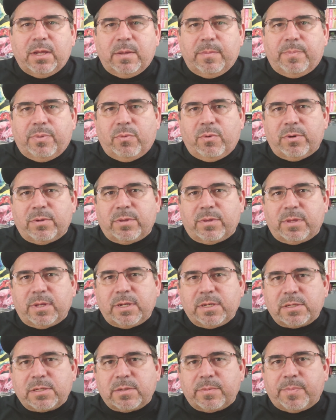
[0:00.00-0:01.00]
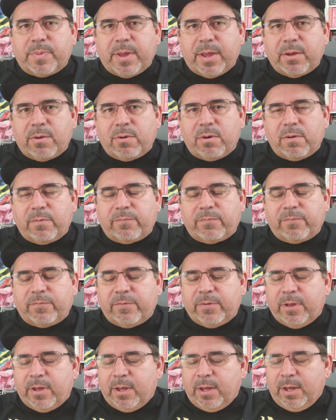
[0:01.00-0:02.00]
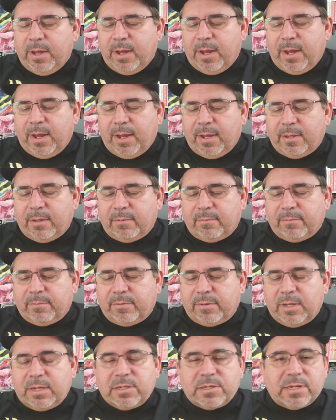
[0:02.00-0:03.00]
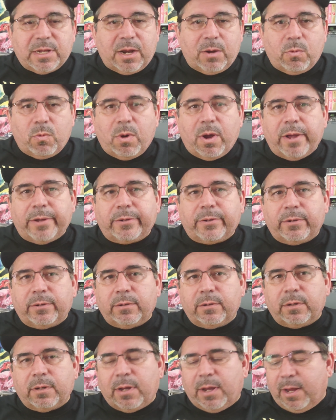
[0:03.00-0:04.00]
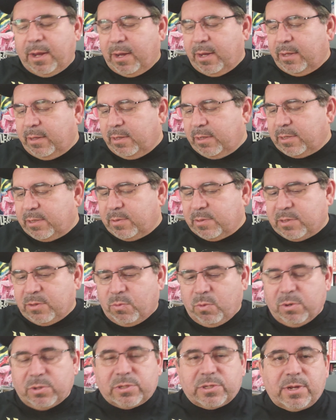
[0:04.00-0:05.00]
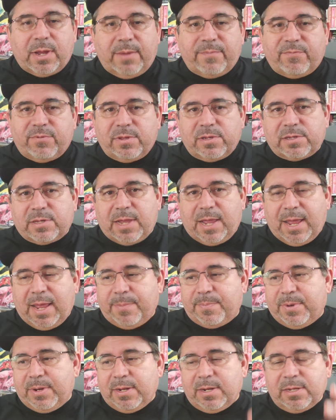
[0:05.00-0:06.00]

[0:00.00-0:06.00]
important things to pay off and things that I want and this is the worst time for this to happen.